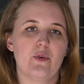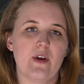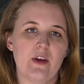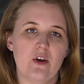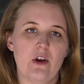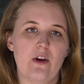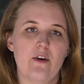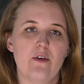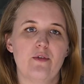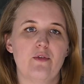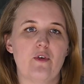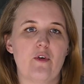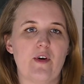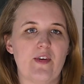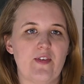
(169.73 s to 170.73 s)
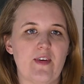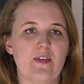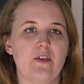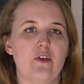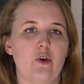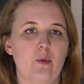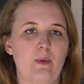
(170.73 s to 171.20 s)
Regular
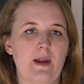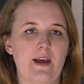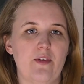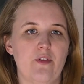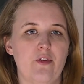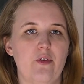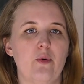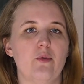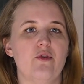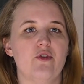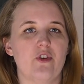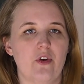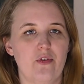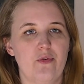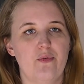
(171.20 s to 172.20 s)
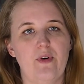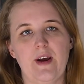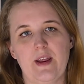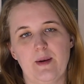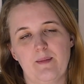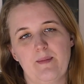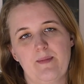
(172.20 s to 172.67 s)
fluorescent tube lights do just
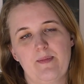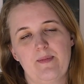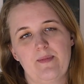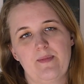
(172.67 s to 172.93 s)
fine.